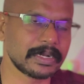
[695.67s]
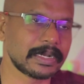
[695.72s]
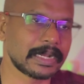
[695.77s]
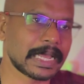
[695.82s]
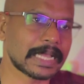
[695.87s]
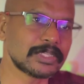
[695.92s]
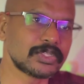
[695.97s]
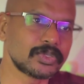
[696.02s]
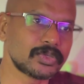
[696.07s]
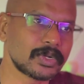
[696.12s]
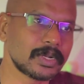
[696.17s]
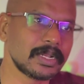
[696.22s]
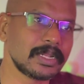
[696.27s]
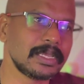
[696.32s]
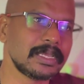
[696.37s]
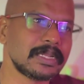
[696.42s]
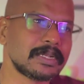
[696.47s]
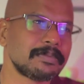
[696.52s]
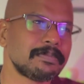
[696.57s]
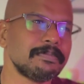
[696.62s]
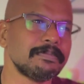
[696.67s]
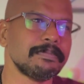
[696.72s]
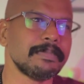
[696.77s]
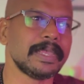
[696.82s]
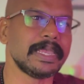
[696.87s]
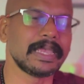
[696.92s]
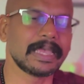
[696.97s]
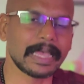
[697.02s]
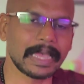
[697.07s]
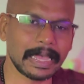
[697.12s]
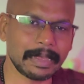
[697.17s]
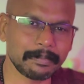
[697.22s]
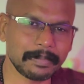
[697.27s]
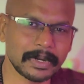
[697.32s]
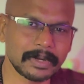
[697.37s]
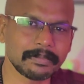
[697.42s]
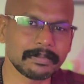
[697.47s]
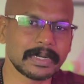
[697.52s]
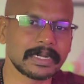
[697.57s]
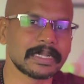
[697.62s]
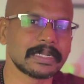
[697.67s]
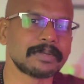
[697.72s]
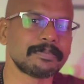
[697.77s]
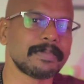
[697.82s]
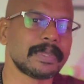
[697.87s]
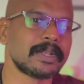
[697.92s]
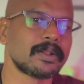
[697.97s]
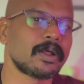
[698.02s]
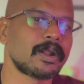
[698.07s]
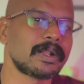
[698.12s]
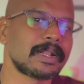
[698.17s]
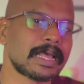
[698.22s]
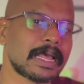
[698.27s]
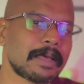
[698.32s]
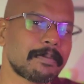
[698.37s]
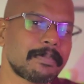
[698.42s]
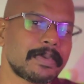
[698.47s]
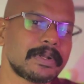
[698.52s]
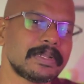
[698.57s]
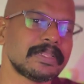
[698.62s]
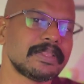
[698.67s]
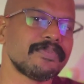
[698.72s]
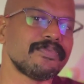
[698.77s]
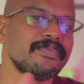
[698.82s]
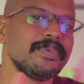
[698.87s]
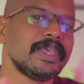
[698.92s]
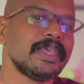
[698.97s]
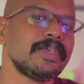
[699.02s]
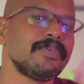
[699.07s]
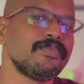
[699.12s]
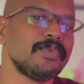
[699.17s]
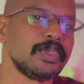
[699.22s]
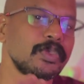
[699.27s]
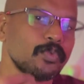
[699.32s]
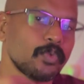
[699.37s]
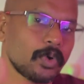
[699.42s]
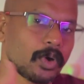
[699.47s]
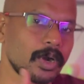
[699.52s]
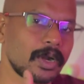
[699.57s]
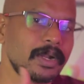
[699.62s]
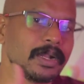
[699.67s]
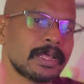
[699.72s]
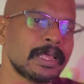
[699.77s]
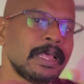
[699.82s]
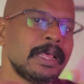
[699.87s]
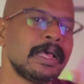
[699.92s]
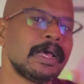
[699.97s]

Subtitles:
Naturally, it may happen, but it may not happen the way we want,